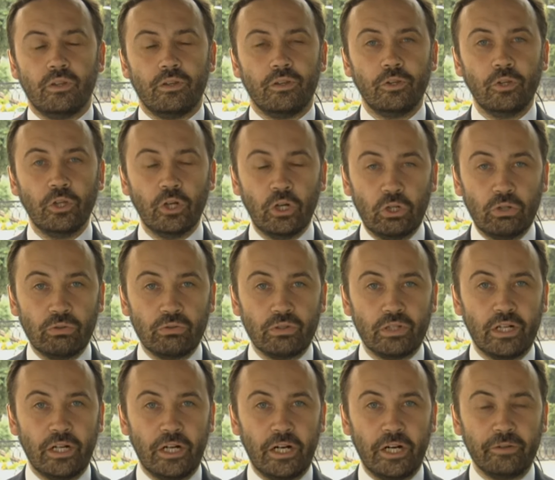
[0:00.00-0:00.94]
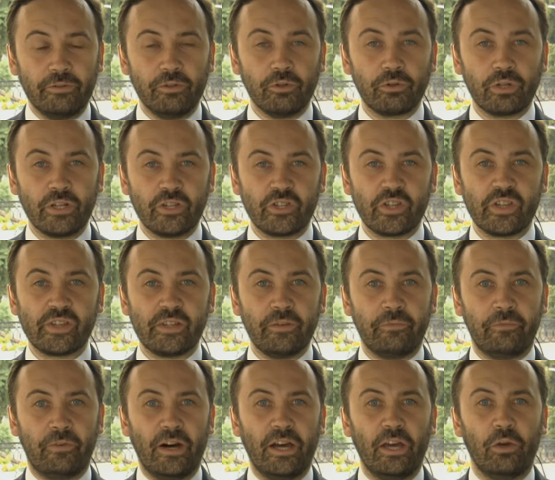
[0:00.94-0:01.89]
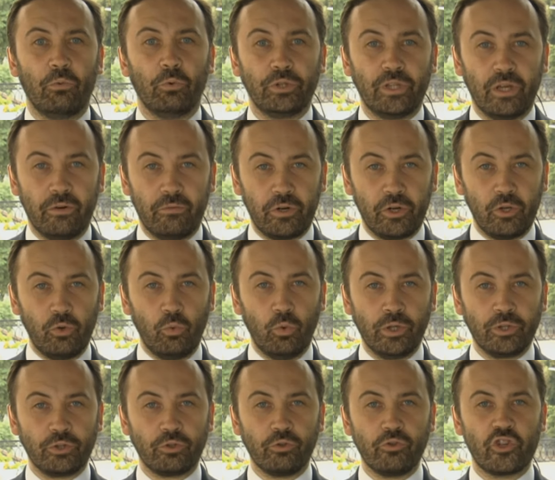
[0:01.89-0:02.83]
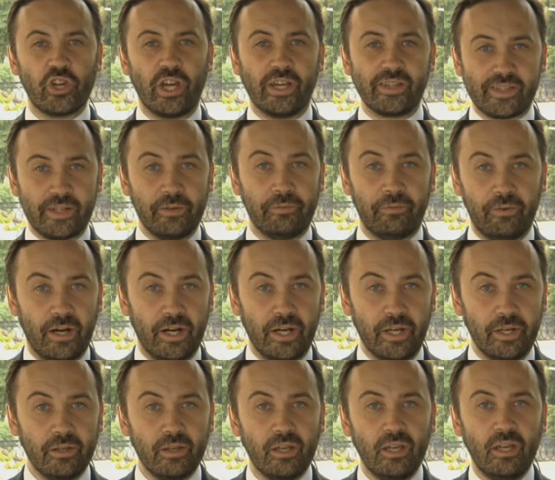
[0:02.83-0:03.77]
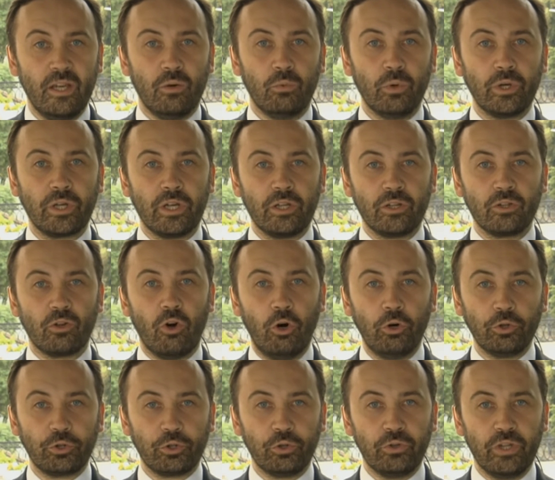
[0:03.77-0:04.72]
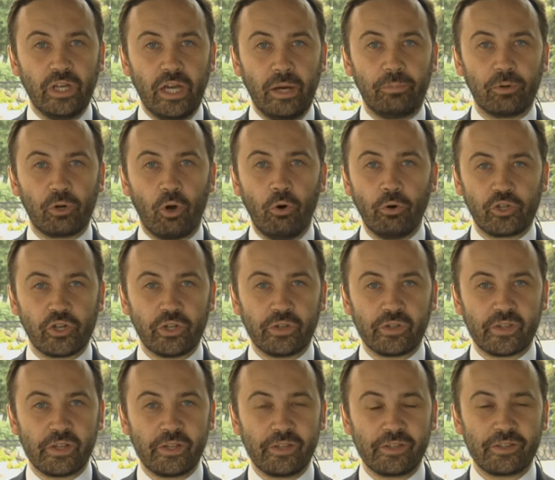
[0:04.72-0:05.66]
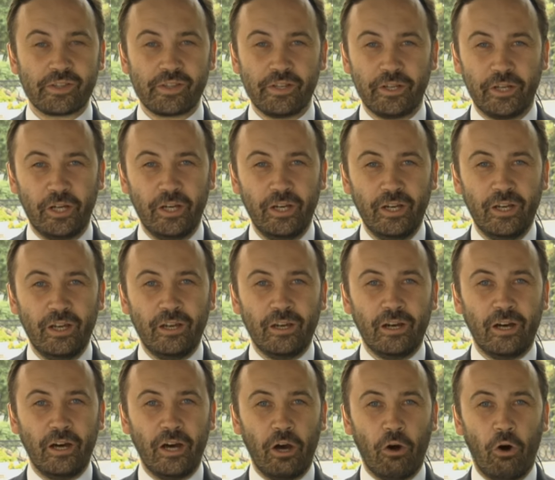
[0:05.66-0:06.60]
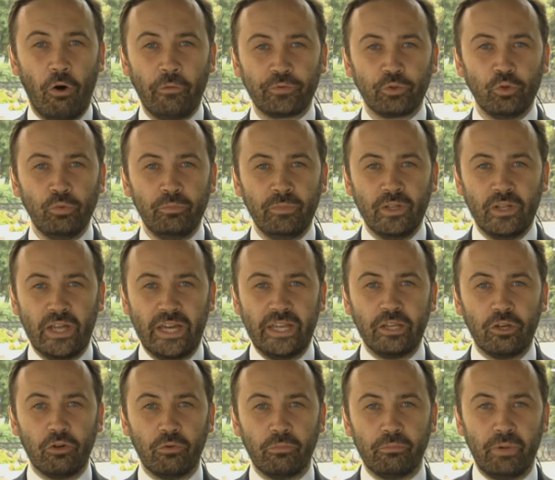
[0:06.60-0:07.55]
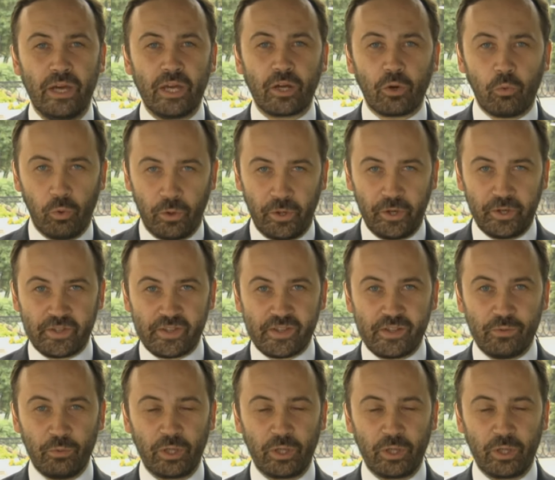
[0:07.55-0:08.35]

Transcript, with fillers: You know, uh, you can justify whatever you want to justify. We can go to the approaches uh, uh, of two millennium backwards.